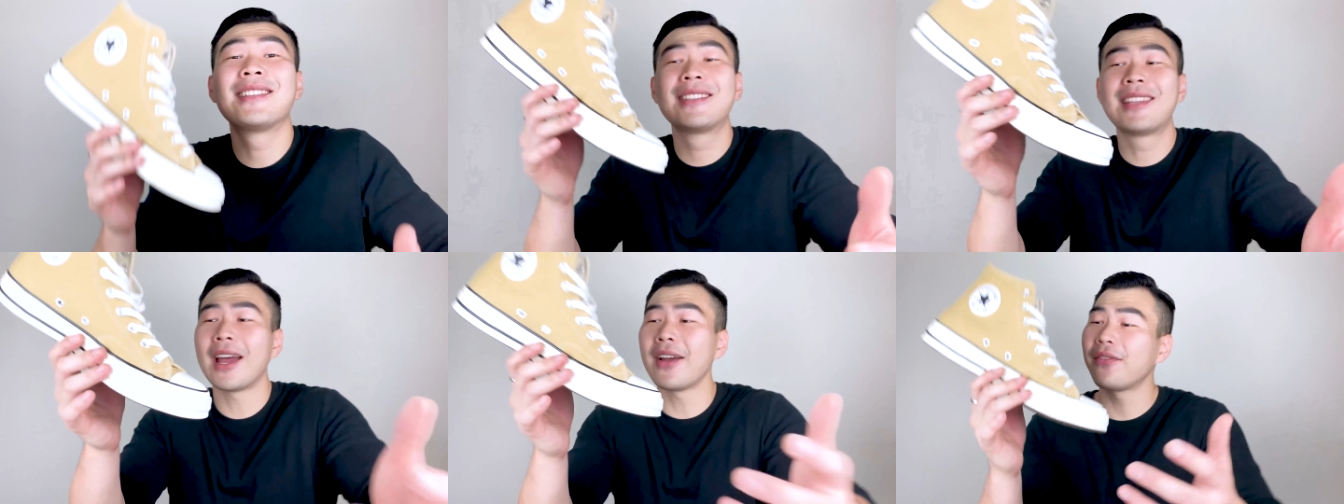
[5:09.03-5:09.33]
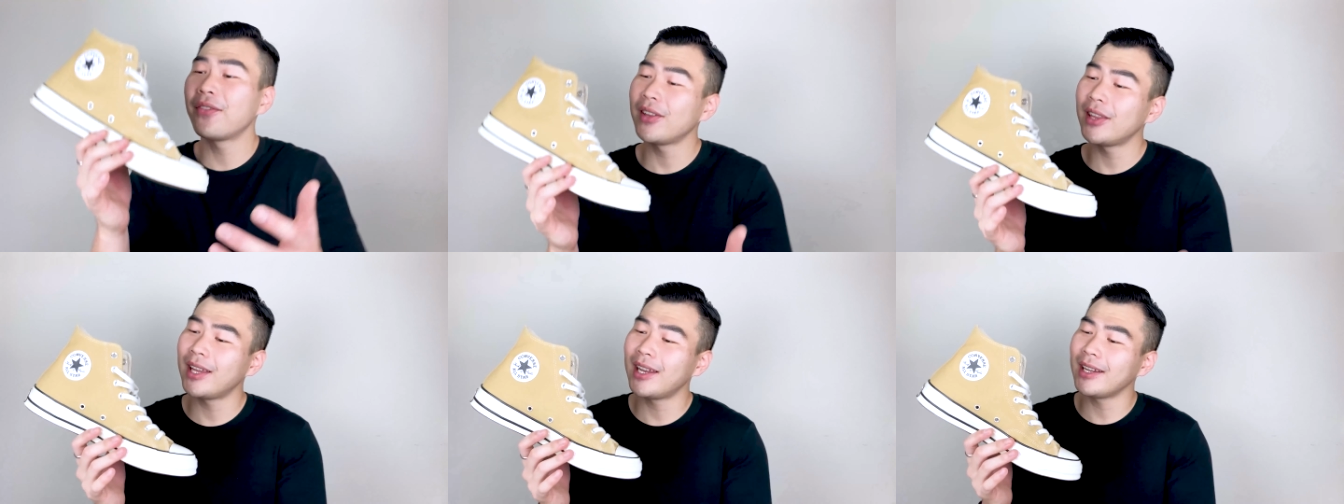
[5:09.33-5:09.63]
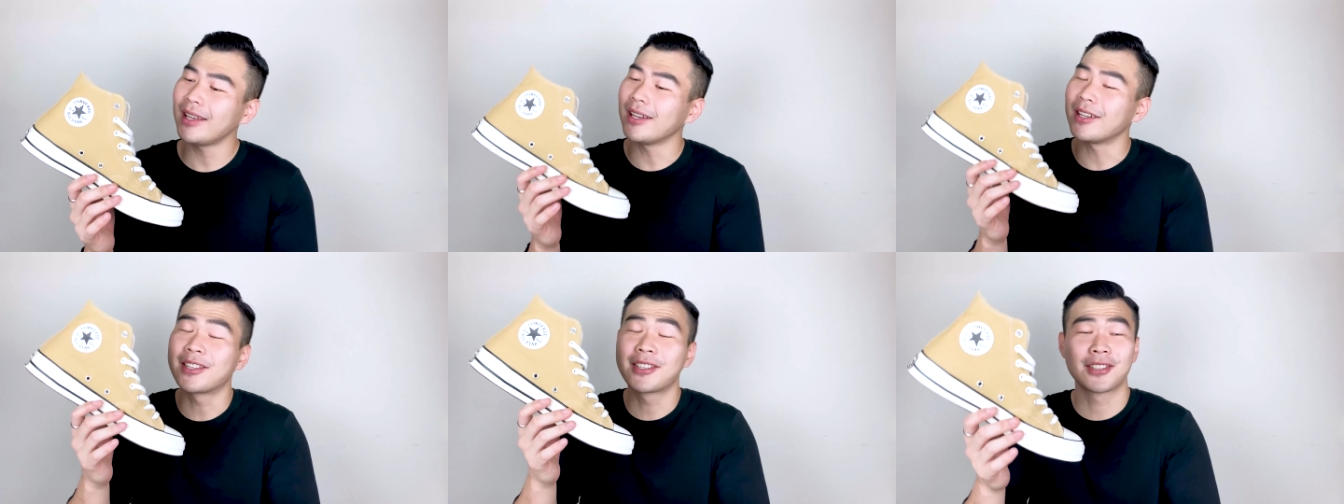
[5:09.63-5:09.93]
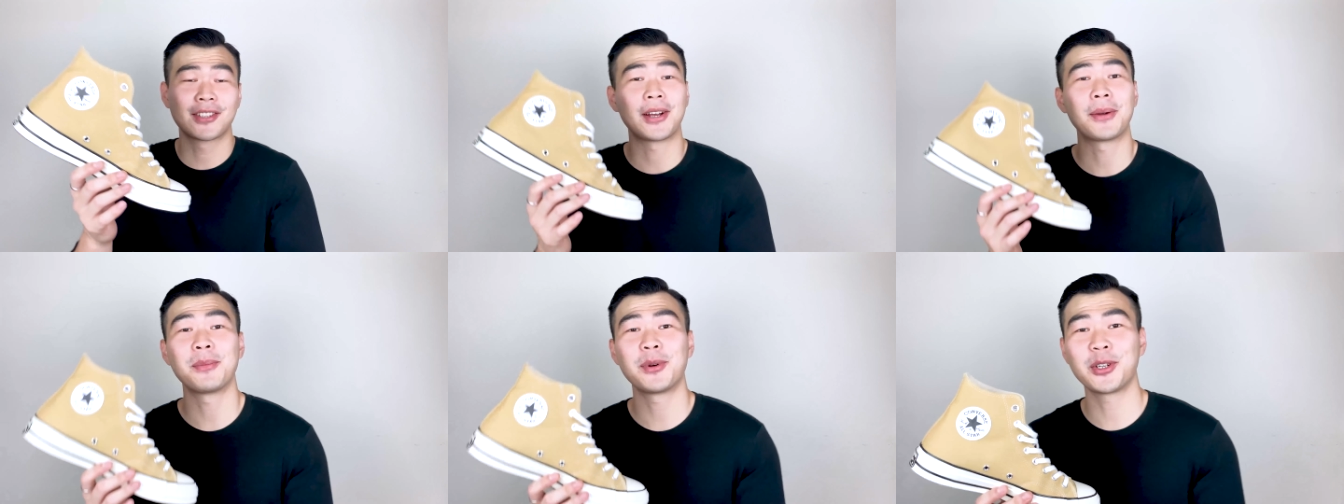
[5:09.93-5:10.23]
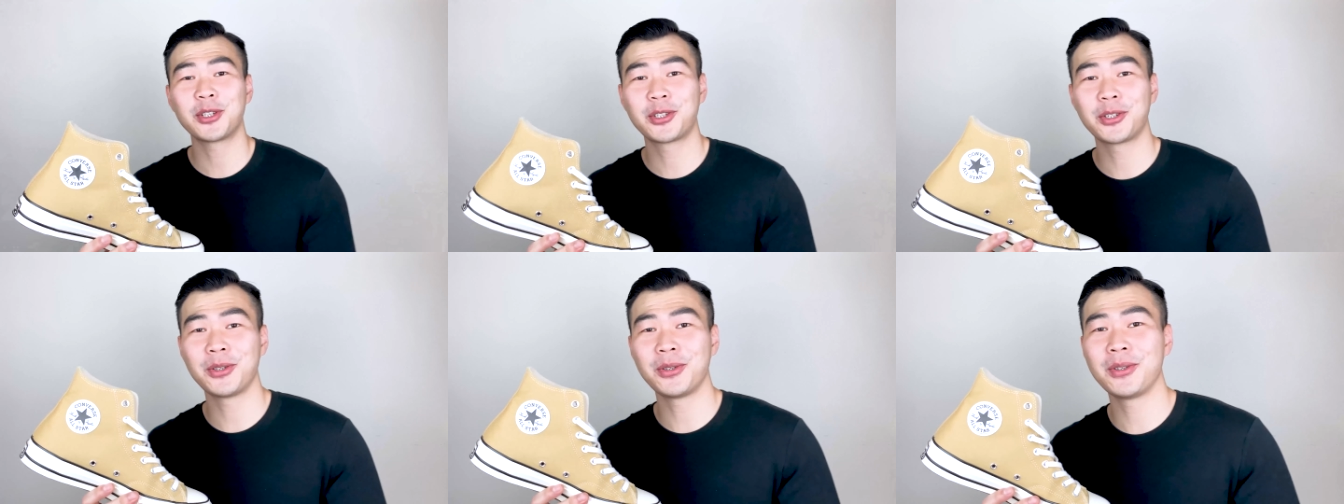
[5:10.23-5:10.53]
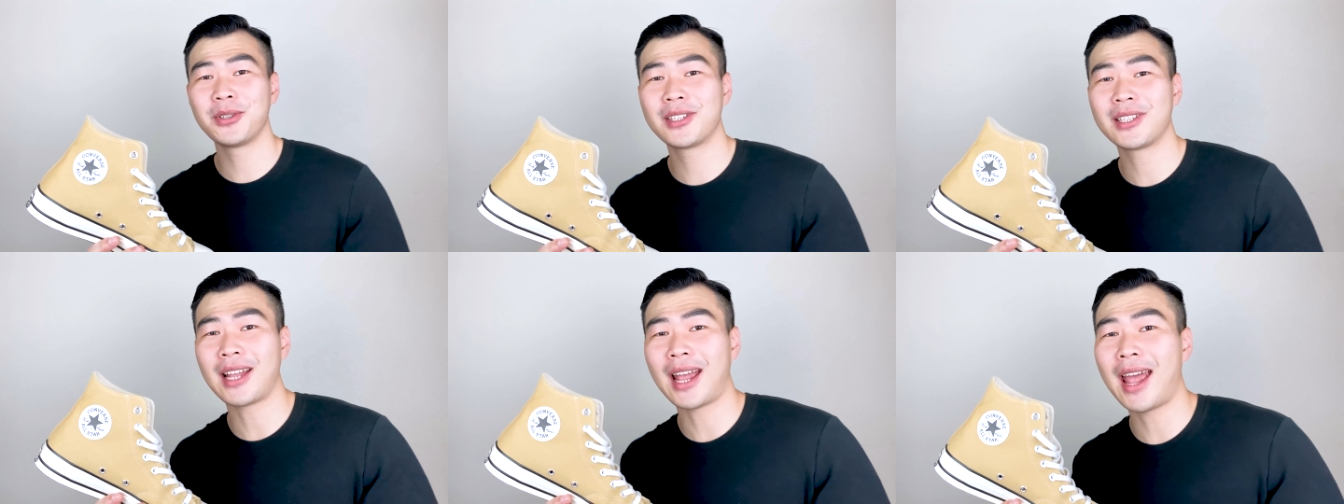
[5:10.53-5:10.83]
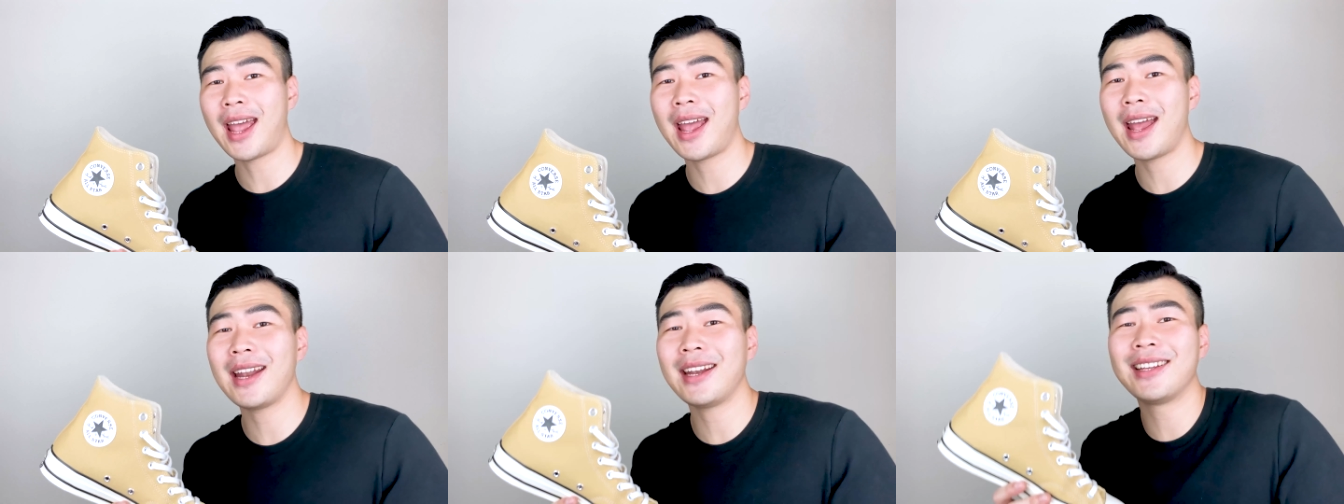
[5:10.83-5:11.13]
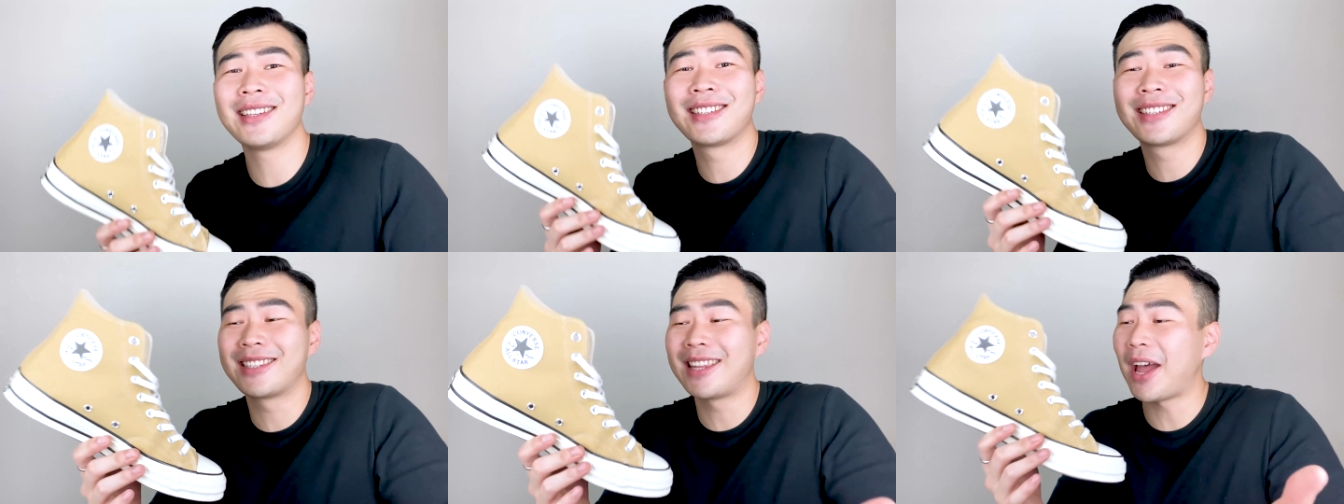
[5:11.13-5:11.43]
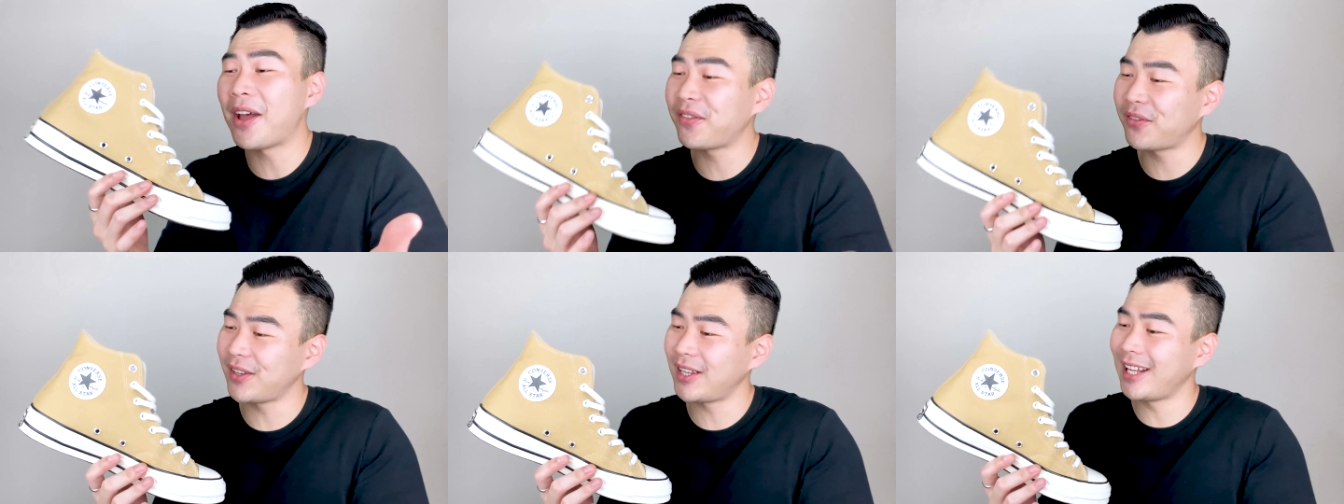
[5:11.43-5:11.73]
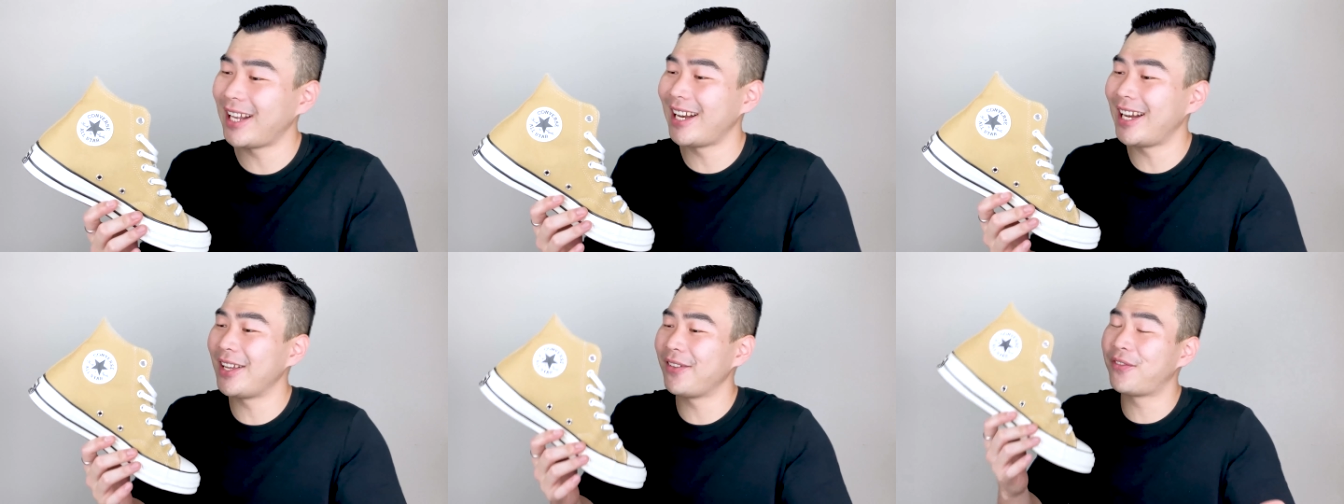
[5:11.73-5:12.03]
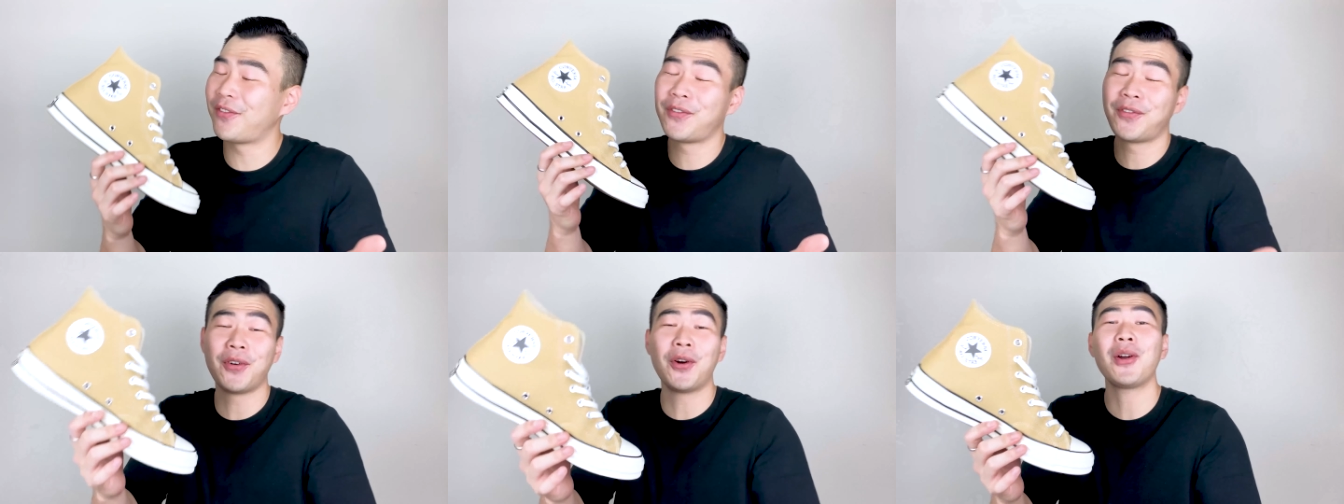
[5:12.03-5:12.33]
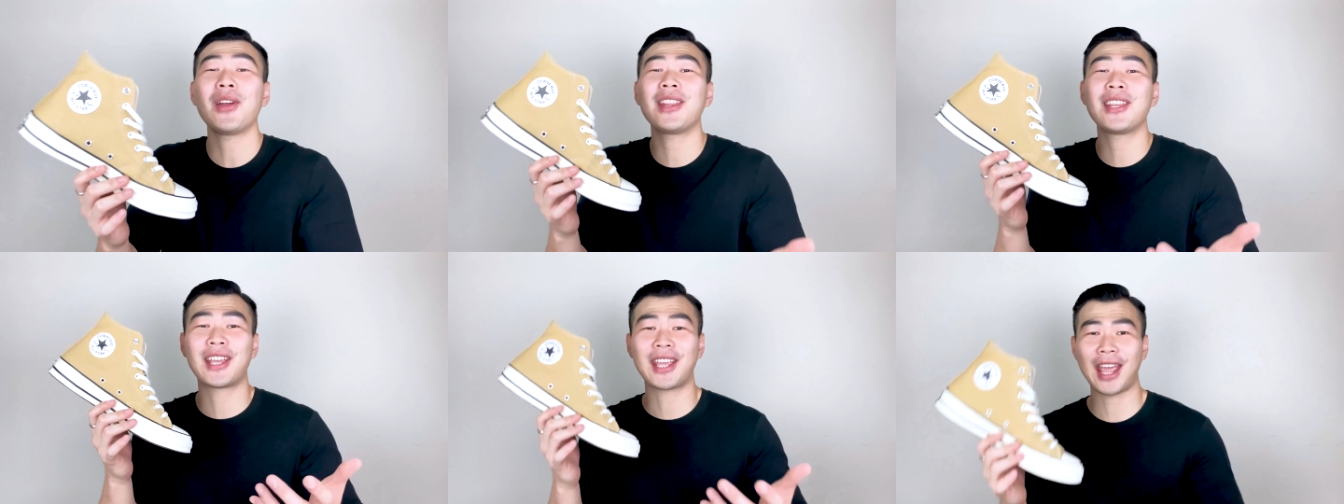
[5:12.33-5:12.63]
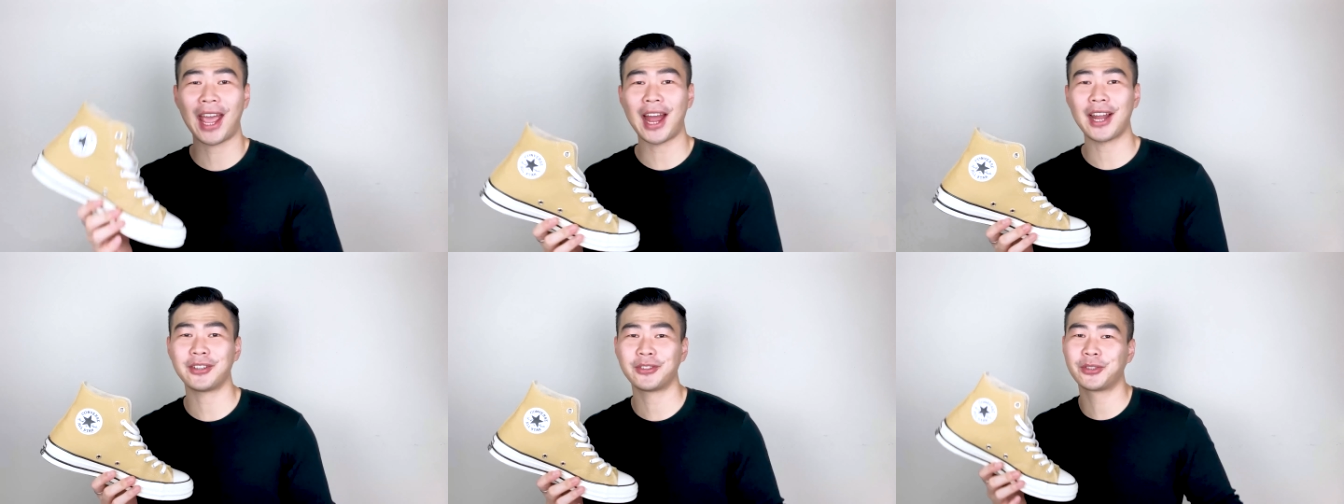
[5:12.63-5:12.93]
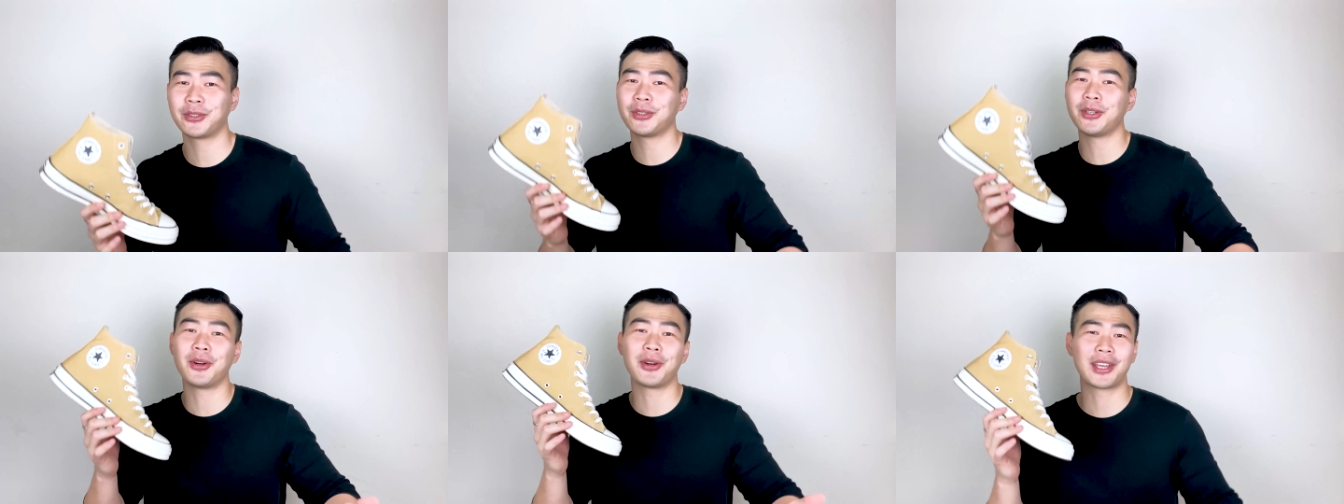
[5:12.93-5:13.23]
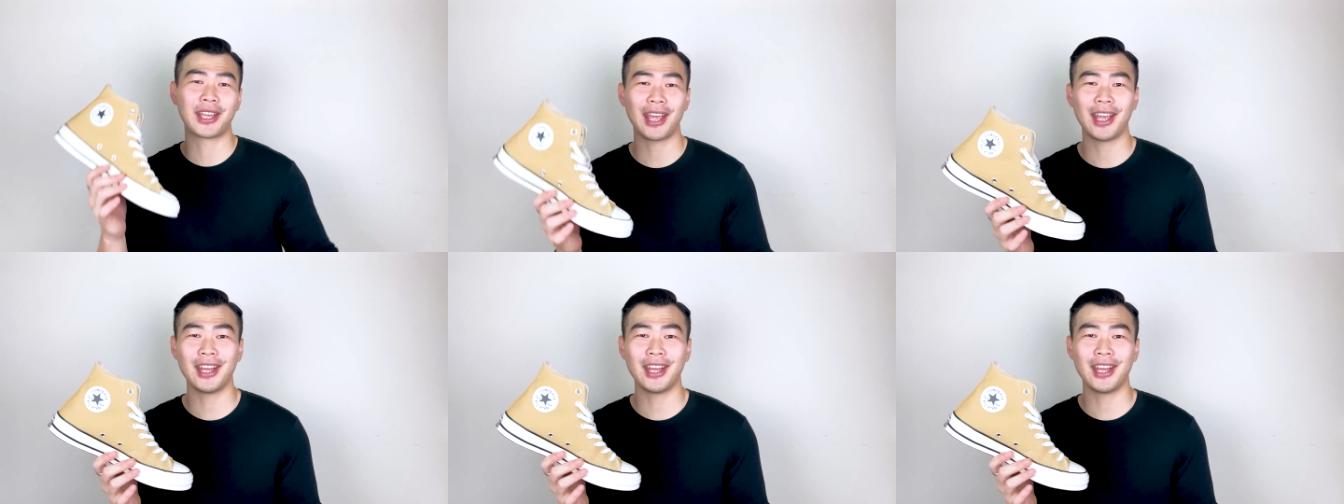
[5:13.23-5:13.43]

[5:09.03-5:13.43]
It's definitely a summer shoes and it's definitely for the casual